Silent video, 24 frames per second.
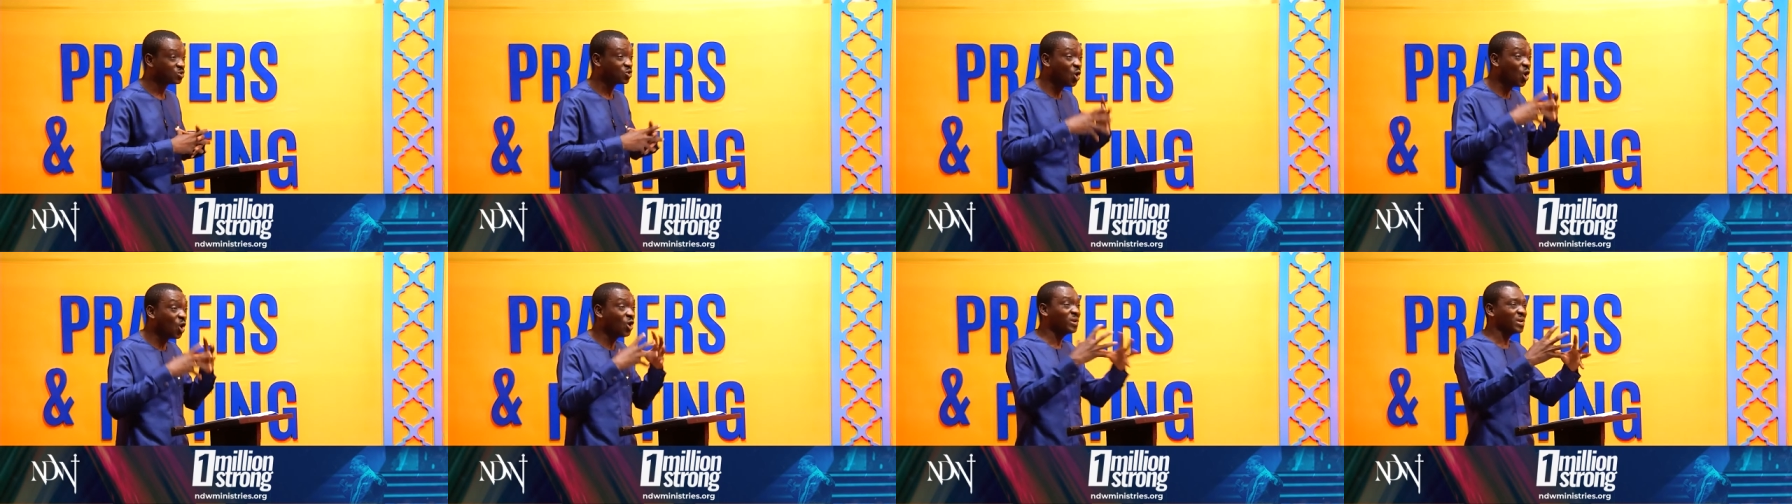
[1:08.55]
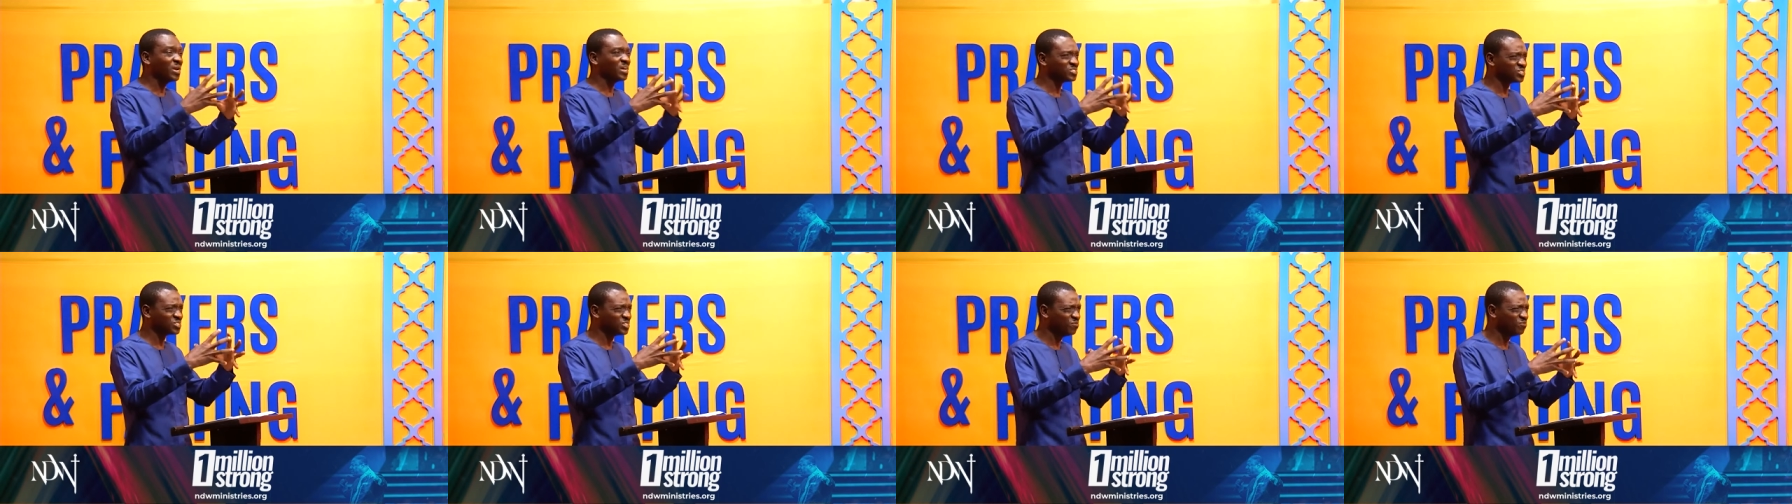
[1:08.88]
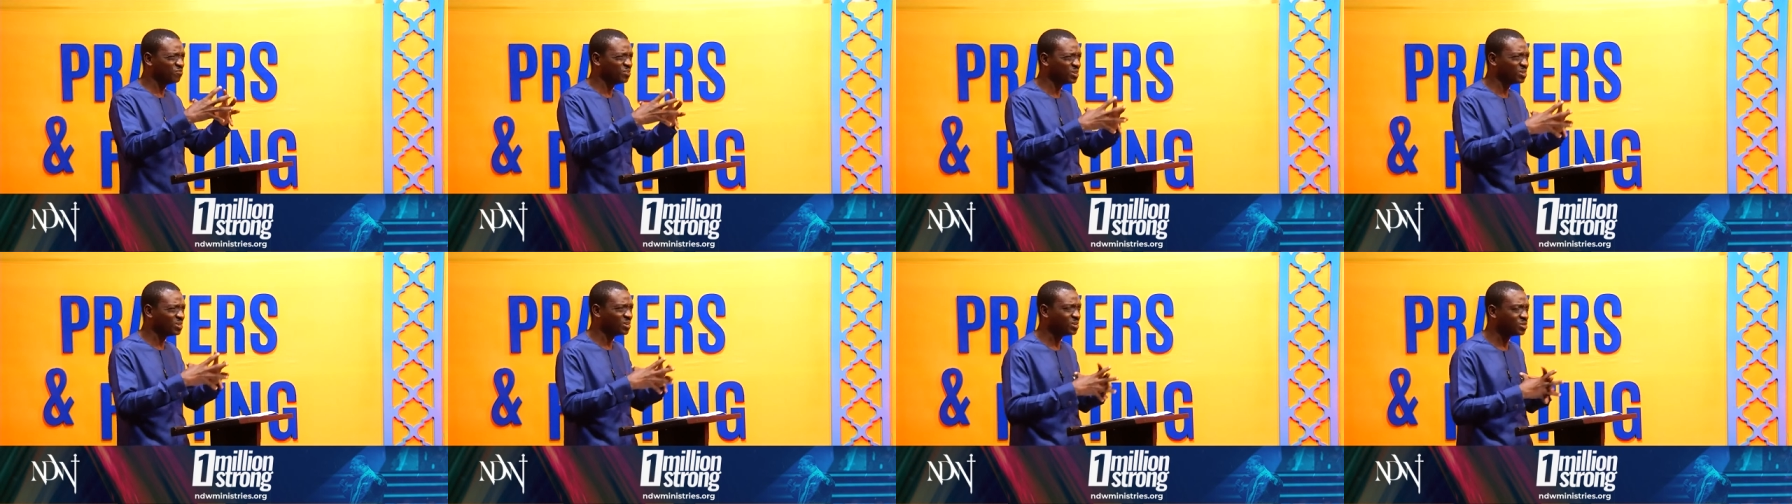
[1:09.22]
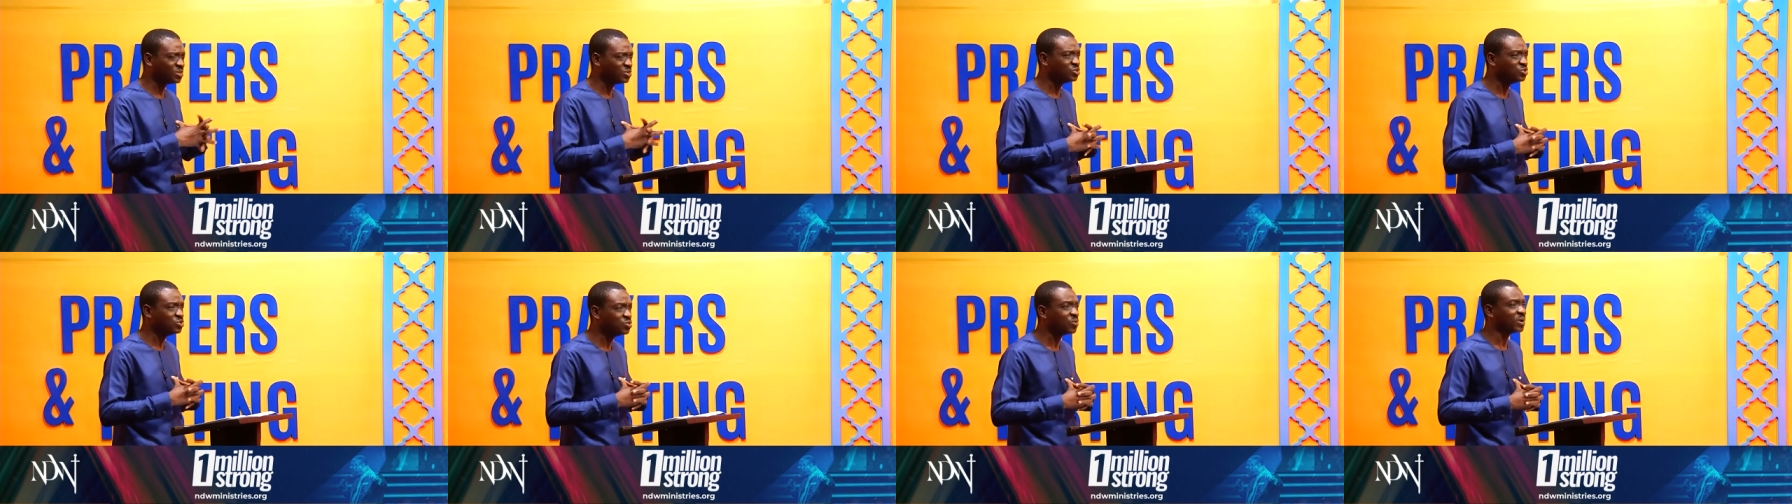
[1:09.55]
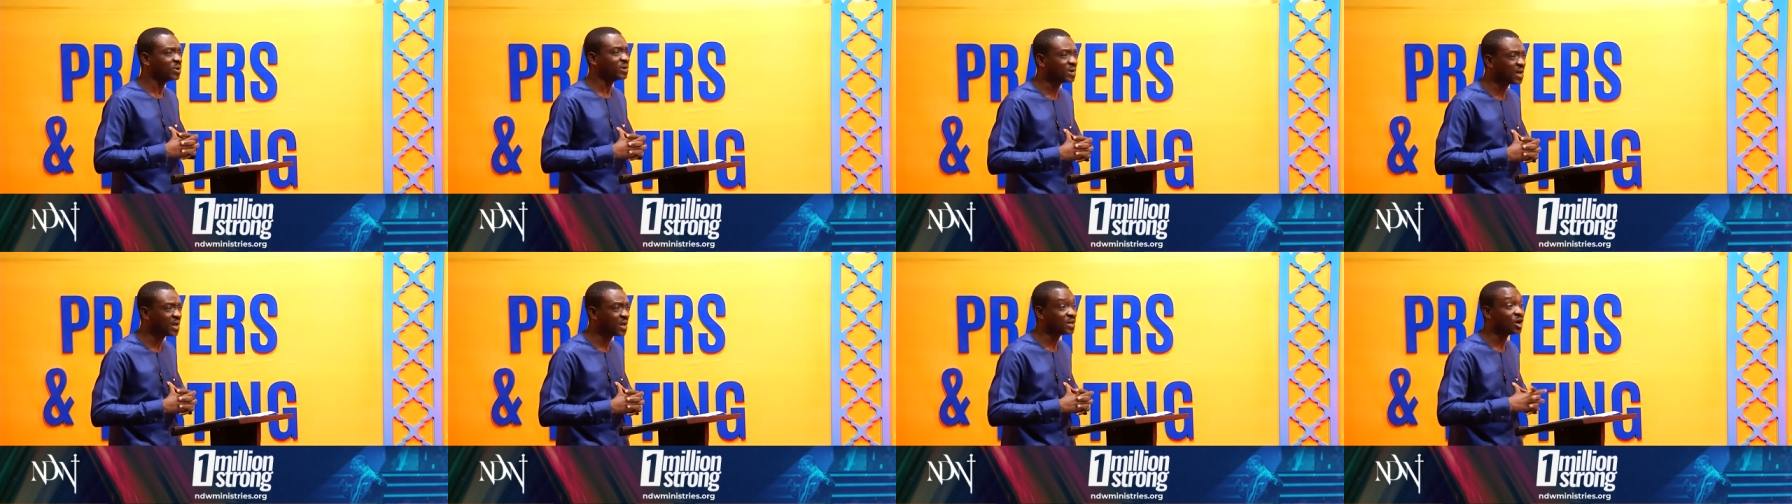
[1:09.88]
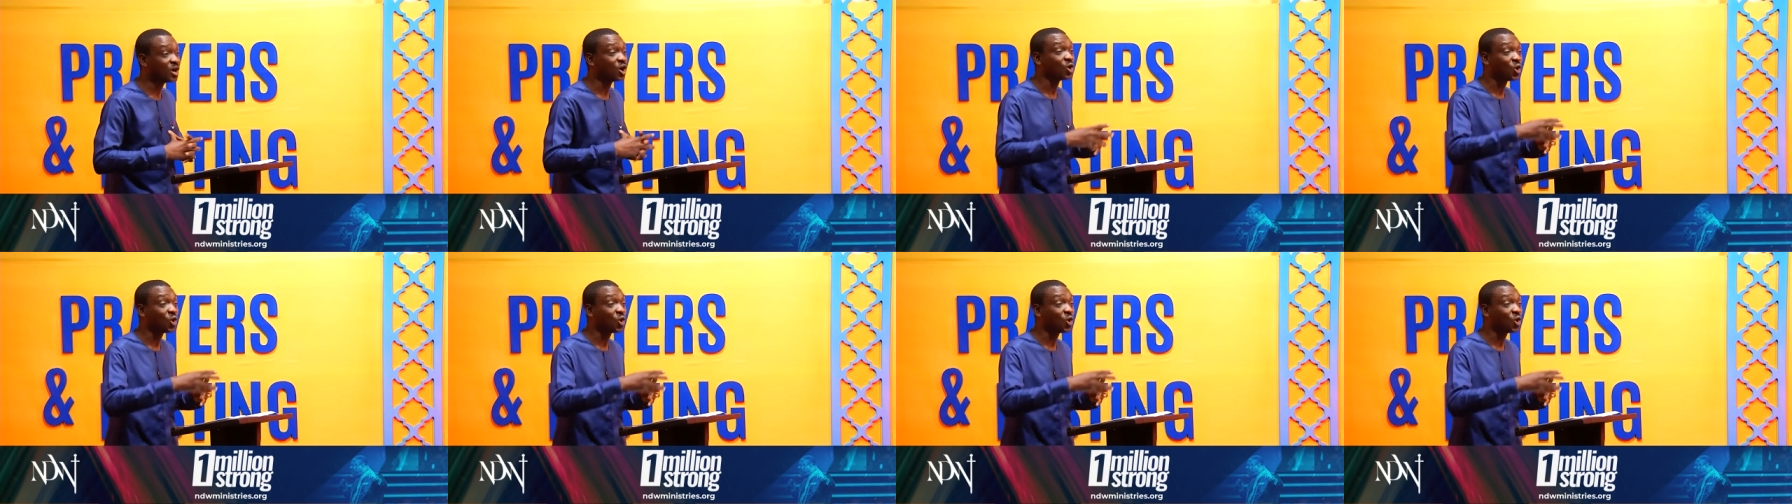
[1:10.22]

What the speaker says: God has given you and I